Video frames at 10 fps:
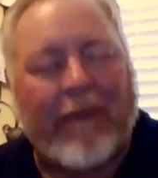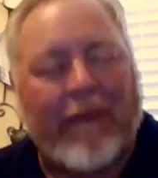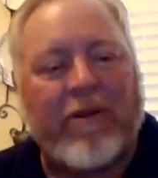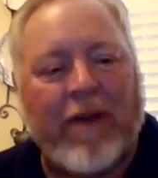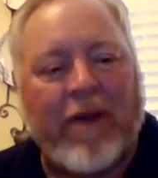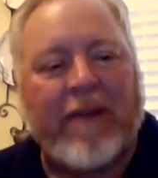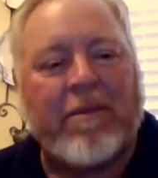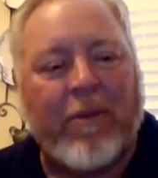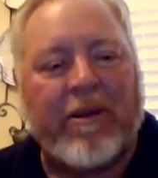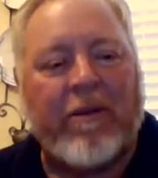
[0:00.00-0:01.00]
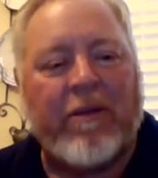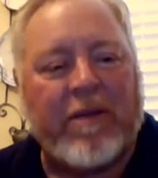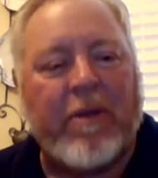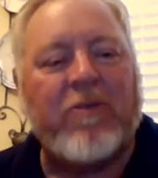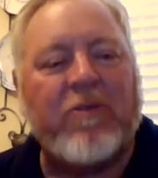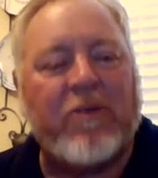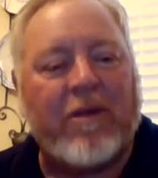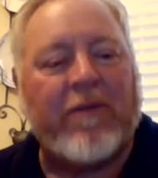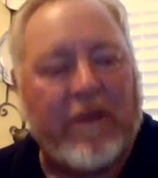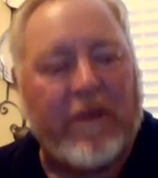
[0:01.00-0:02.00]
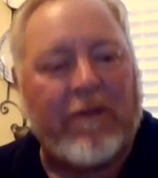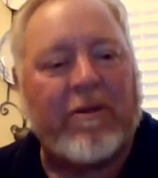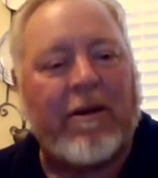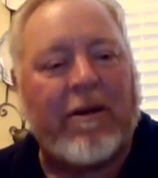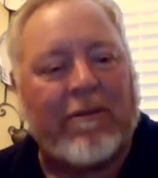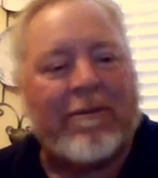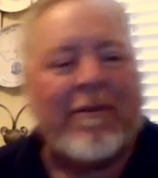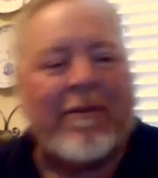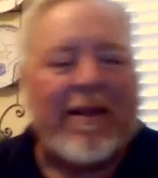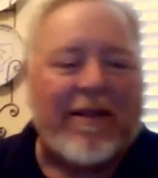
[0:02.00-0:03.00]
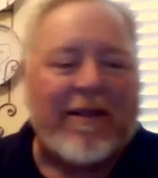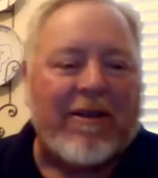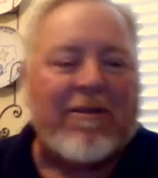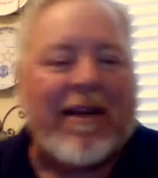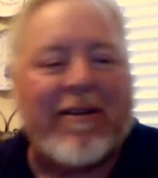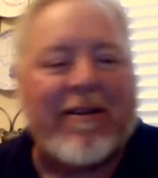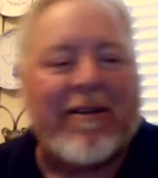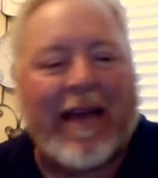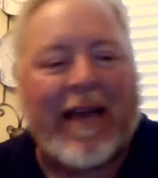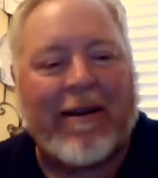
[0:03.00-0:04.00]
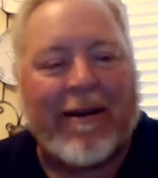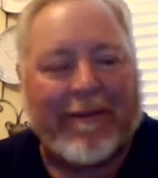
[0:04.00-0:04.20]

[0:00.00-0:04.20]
we're trying to support the U.S. Postal Service too. So let's get those letters out there.